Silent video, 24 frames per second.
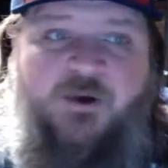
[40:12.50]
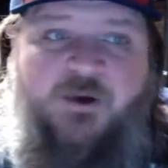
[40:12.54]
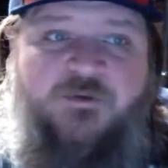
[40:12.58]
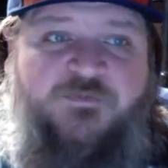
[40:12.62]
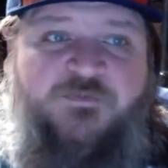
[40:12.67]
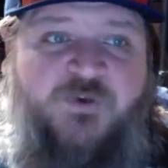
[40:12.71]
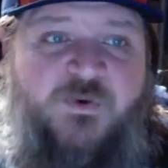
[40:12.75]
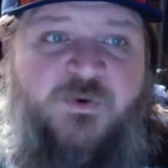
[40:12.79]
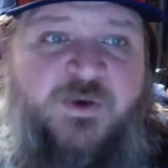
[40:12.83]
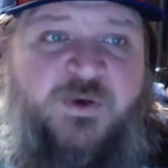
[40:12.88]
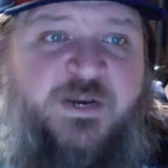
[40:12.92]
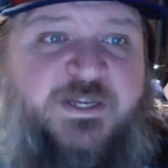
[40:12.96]

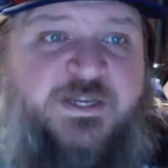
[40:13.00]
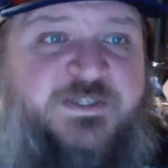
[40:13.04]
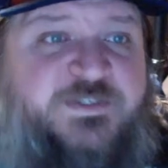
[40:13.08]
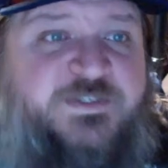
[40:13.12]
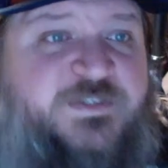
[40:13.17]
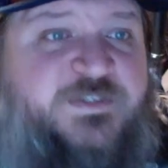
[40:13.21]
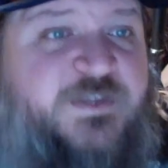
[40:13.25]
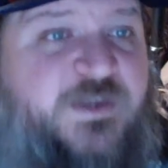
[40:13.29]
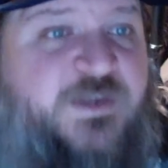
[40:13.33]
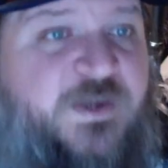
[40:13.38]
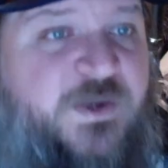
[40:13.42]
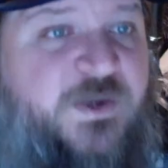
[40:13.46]
forward
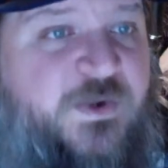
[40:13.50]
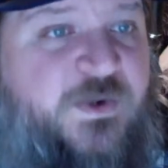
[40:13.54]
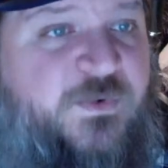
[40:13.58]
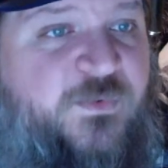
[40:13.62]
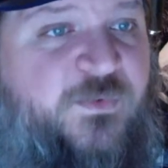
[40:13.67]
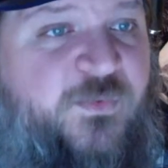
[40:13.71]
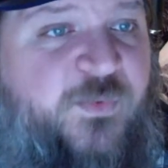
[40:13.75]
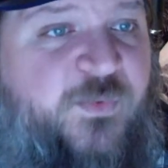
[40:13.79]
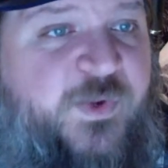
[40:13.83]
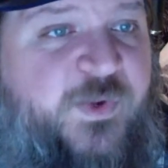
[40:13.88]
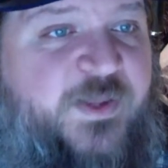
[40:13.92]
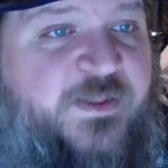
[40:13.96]
is
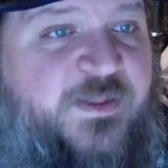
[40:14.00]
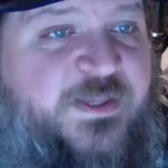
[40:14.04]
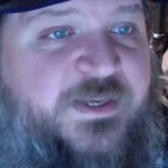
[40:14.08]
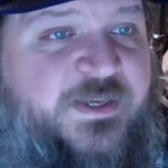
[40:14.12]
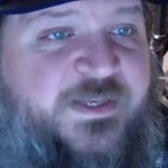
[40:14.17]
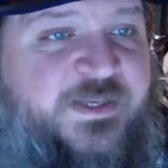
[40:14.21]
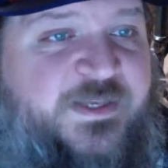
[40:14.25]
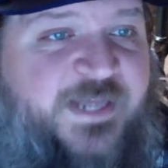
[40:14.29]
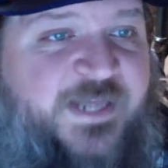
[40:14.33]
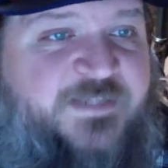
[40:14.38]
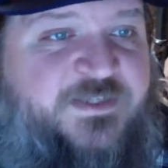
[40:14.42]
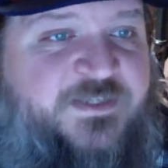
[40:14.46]
really
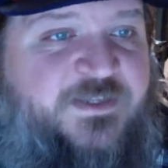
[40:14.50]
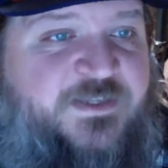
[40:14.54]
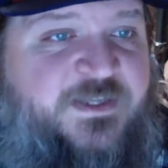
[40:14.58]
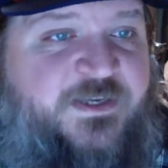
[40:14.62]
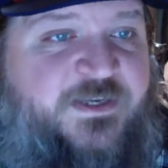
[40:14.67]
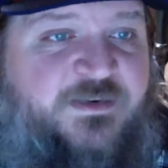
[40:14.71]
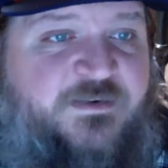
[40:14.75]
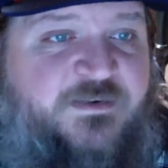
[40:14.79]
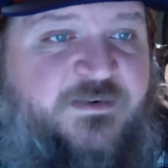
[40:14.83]
desolate.